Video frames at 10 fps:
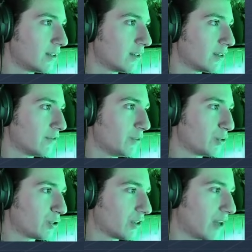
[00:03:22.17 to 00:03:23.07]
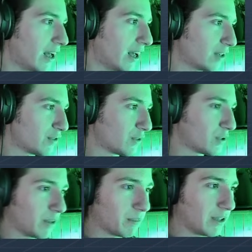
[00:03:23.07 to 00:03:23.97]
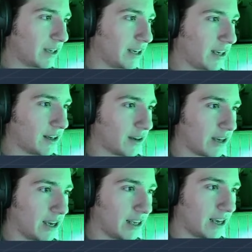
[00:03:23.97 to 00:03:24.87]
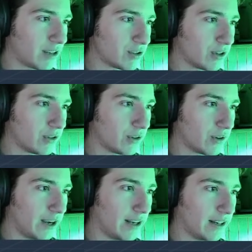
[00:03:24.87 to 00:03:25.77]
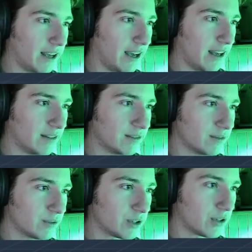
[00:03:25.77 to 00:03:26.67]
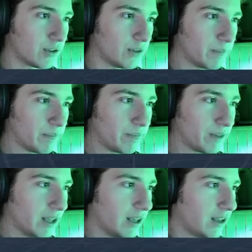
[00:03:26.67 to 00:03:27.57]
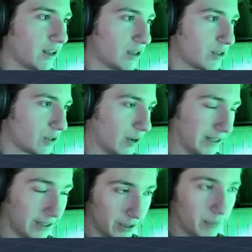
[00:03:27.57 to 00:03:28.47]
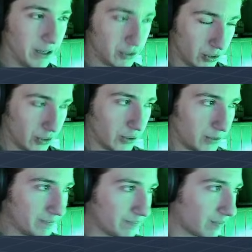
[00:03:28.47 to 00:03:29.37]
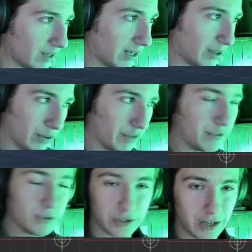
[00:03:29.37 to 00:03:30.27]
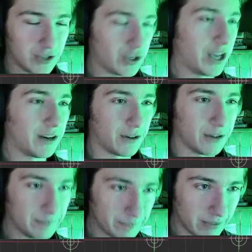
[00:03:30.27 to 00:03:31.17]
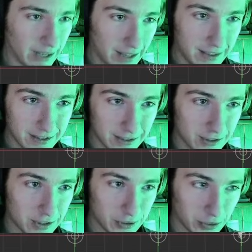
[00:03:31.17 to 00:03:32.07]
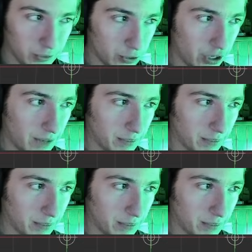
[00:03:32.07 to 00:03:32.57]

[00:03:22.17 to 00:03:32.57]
fuselage for something. Okay, yeah, circle, great, yay, circle. So I click on my circle, I go to the fuselage editor, and this is the circle shape.